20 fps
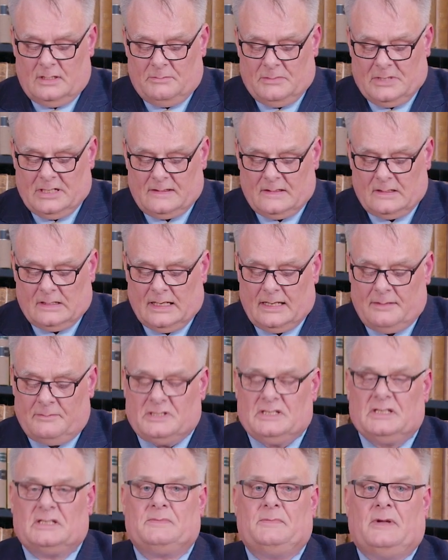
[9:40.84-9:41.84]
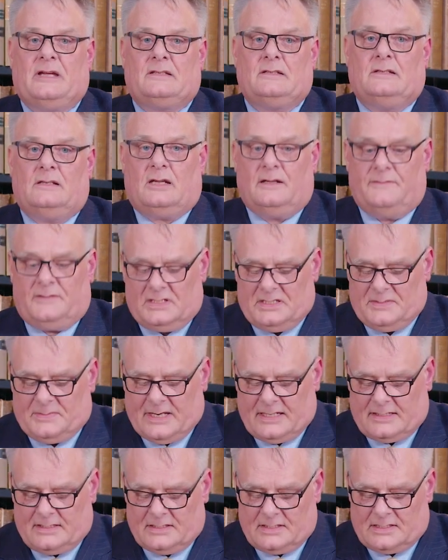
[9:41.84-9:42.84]
being the claimant's expected life
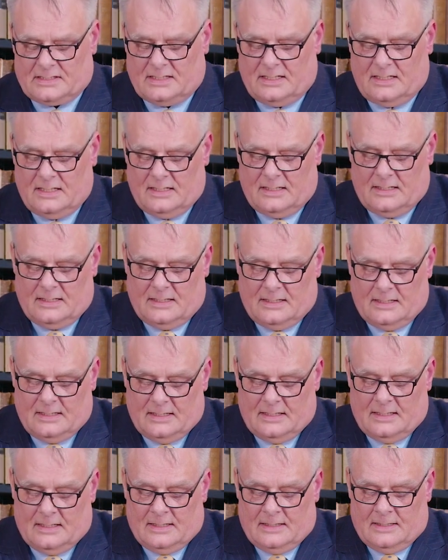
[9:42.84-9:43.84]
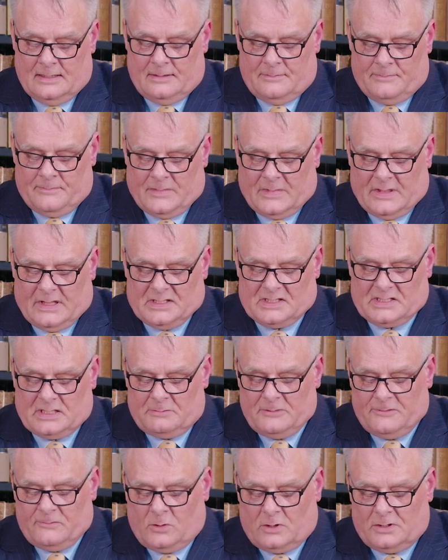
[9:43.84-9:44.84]
expectancy. A
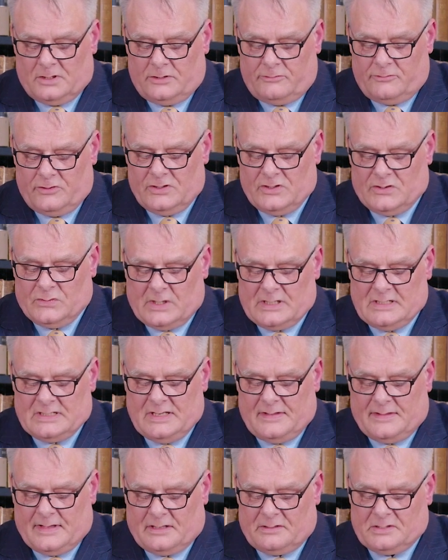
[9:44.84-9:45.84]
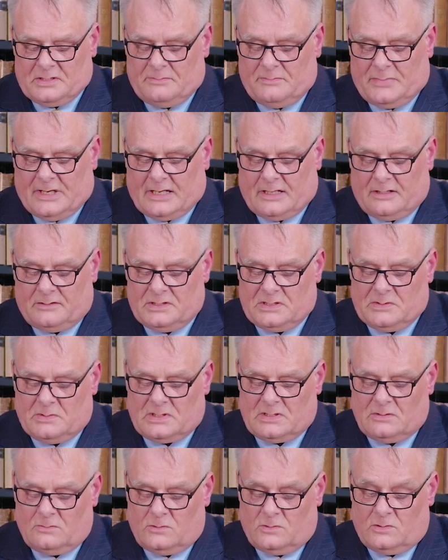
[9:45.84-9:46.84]
sum of £120,000
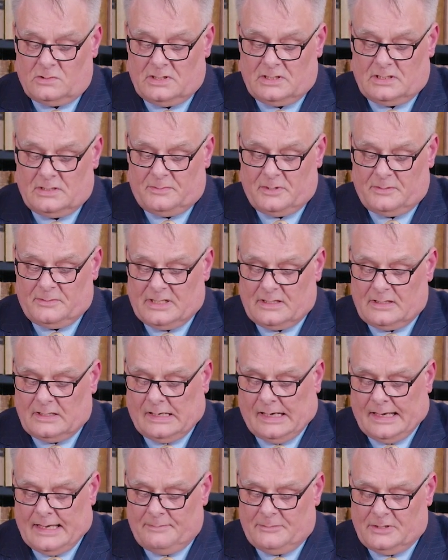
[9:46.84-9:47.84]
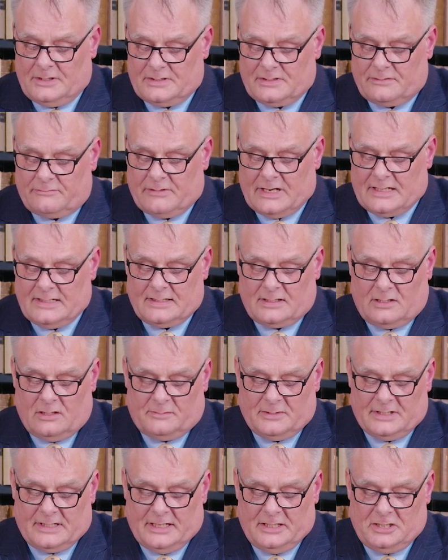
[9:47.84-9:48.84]
was awarded to permit the claimant to rent
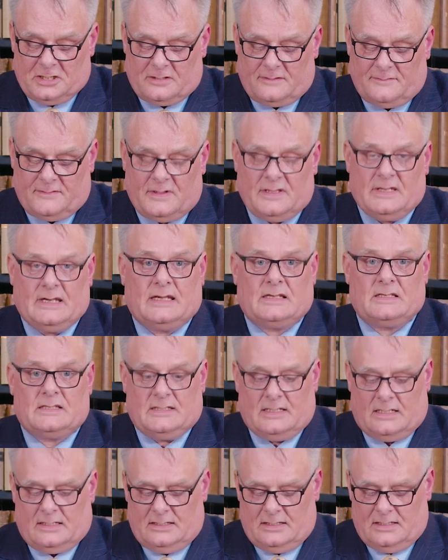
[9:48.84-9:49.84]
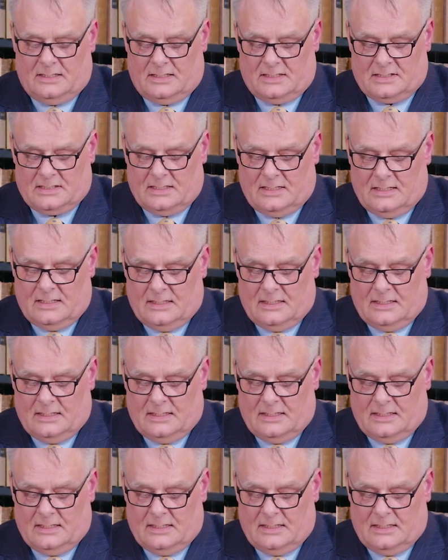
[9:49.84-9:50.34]
accommodation for the next 10 years.